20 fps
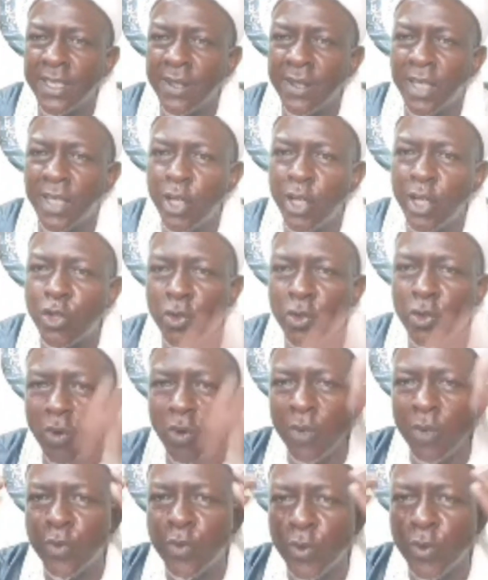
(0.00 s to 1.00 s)
the issue
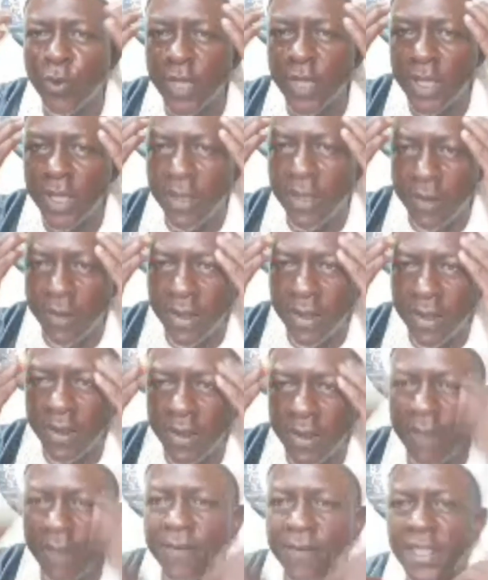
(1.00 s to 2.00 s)
of using
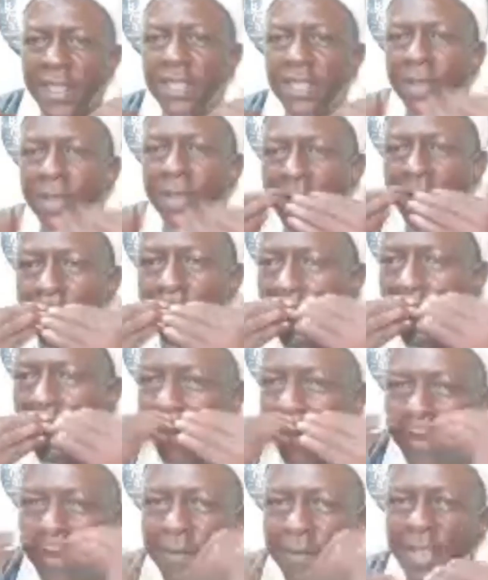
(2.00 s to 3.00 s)
the
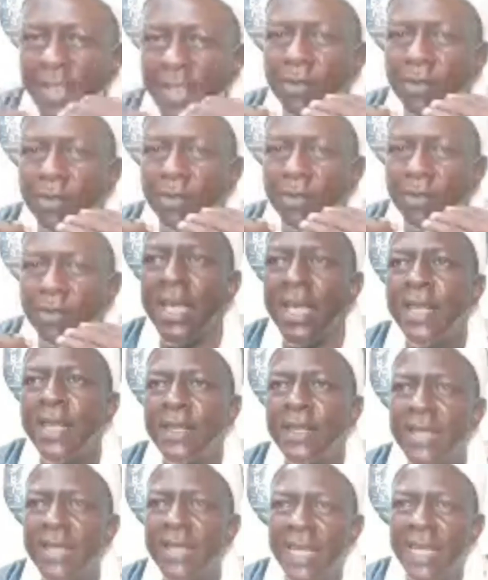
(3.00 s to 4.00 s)
face mask.
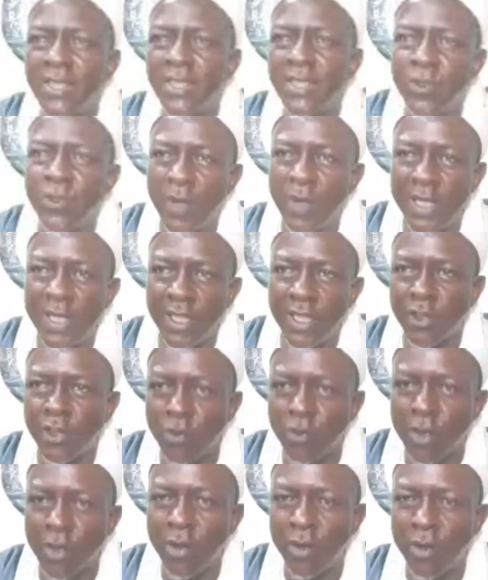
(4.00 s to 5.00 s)
That is what
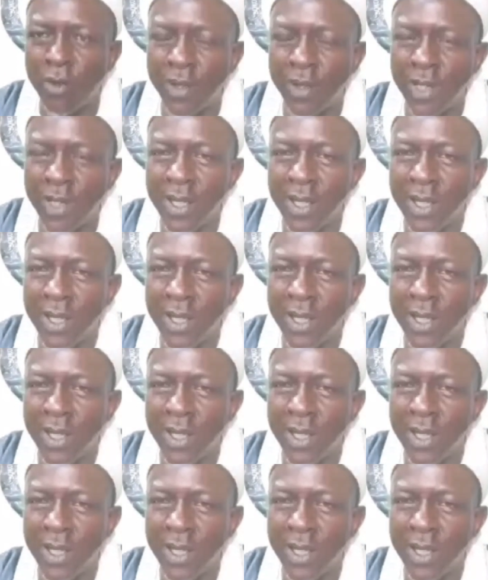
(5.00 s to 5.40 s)
is going on.